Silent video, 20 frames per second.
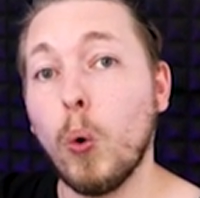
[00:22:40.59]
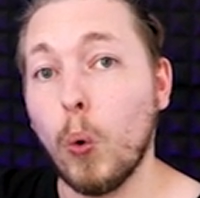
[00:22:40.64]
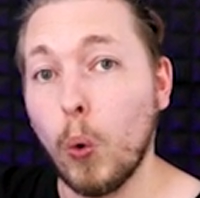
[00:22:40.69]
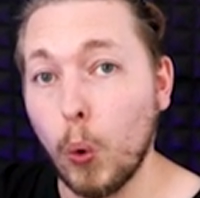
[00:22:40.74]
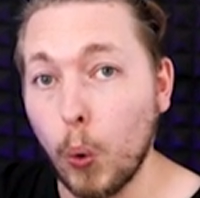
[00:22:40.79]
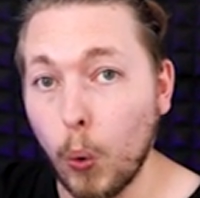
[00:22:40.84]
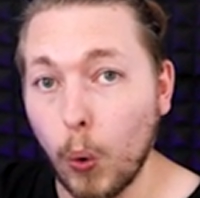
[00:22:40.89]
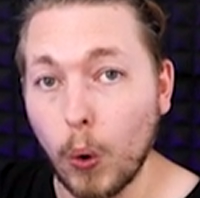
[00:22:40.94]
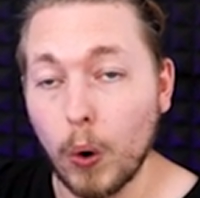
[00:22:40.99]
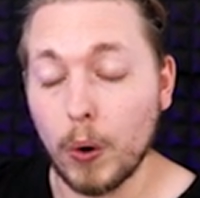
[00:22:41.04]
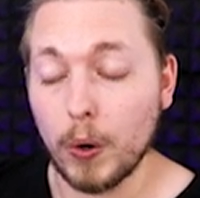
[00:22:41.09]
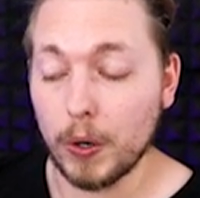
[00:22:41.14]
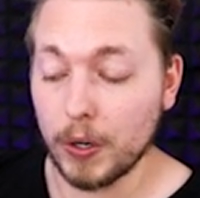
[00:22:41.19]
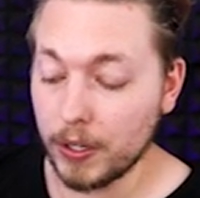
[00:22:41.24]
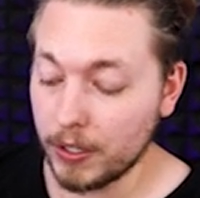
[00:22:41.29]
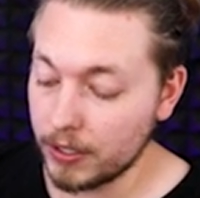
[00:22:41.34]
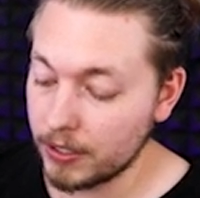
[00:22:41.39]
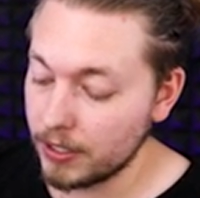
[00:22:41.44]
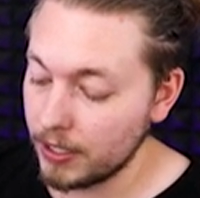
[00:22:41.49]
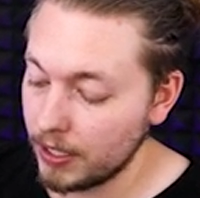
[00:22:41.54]

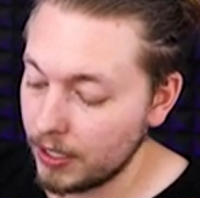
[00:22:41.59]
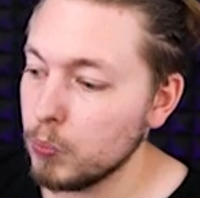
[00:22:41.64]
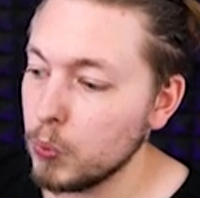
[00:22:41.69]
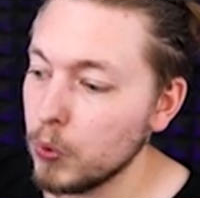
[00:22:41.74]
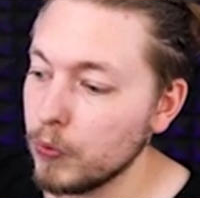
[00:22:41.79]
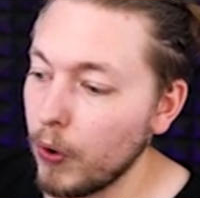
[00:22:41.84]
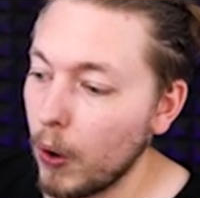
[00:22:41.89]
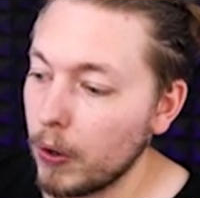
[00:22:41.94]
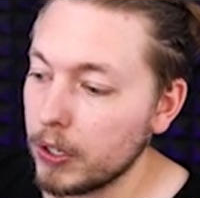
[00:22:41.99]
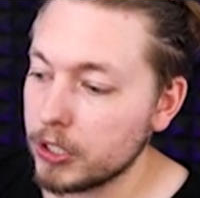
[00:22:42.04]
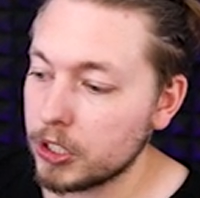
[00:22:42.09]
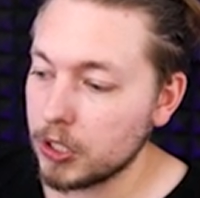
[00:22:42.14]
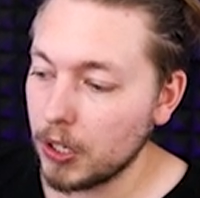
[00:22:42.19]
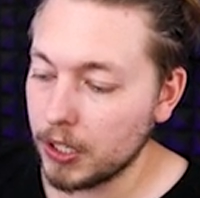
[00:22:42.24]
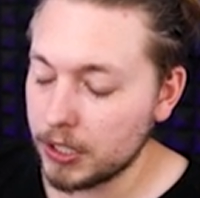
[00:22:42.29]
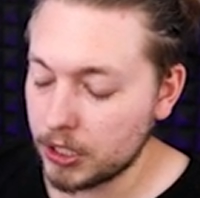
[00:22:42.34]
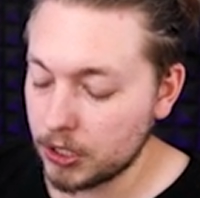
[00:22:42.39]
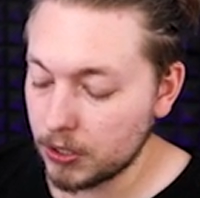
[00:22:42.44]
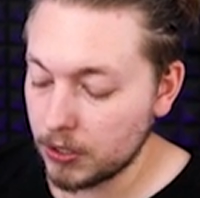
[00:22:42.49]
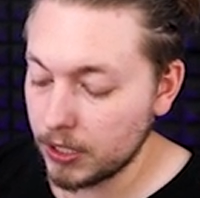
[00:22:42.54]
or move
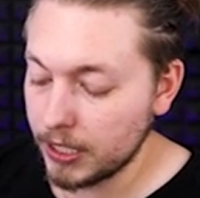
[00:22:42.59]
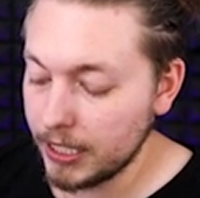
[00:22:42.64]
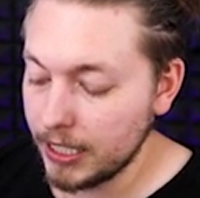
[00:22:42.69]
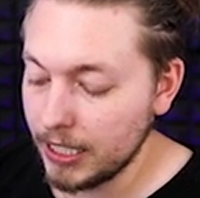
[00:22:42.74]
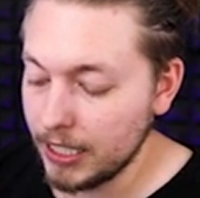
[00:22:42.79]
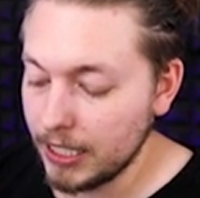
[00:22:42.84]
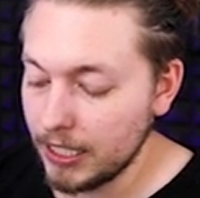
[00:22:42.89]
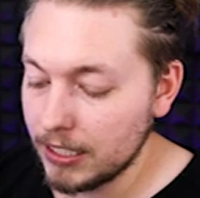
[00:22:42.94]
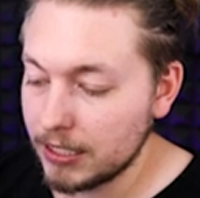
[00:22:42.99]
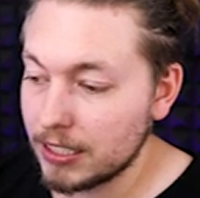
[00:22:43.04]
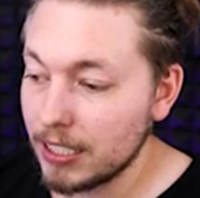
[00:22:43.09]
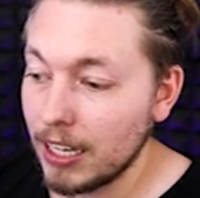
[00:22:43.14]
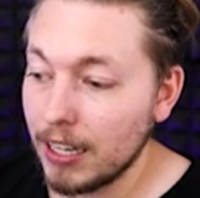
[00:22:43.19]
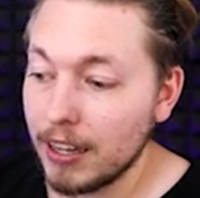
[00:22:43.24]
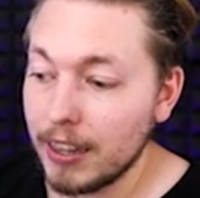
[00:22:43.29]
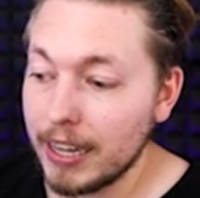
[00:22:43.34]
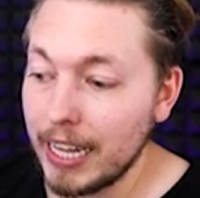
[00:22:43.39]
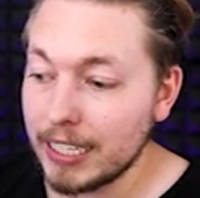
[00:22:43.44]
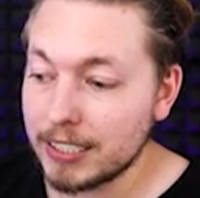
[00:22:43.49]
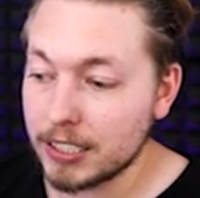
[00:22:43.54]
horizontal is
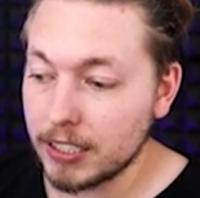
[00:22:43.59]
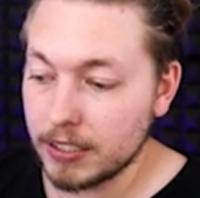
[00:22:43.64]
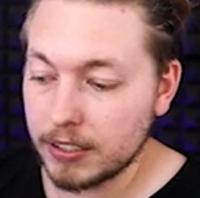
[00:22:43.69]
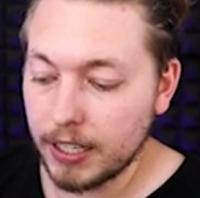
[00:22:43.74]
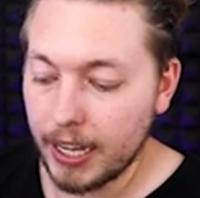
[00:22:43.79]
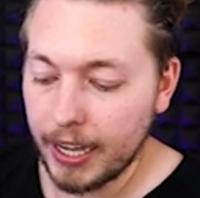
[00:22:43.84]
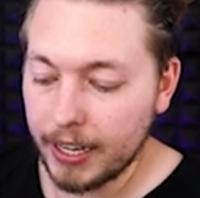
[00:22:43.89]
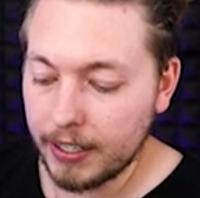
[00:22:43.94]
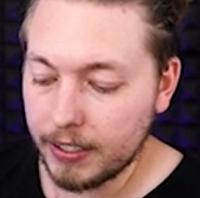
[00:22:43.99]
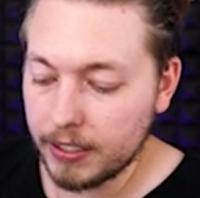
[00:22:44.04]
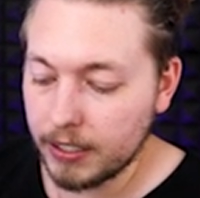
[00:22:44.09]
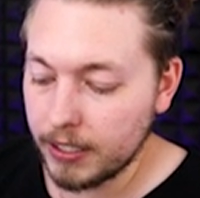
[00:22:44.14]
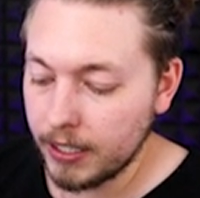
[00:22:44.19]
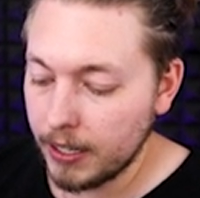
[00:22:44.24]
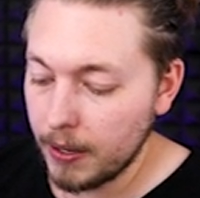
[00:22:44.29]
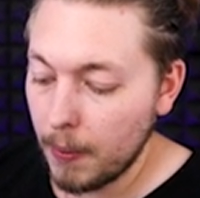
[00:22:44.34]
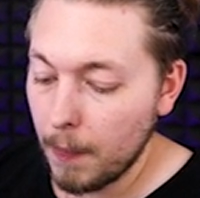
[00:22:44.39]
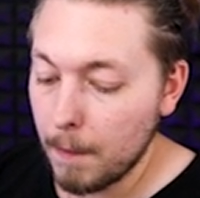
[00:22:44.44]
lesser than